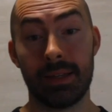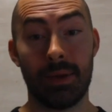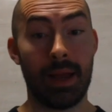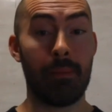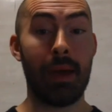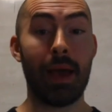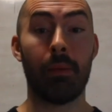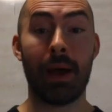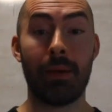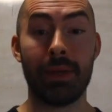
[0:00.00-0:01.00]
right? A male
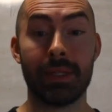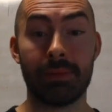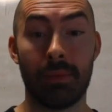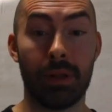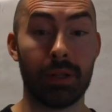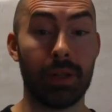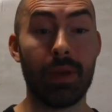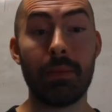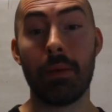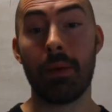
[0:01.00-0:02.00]
might be smaller and the
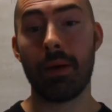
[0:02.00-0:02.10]
female might be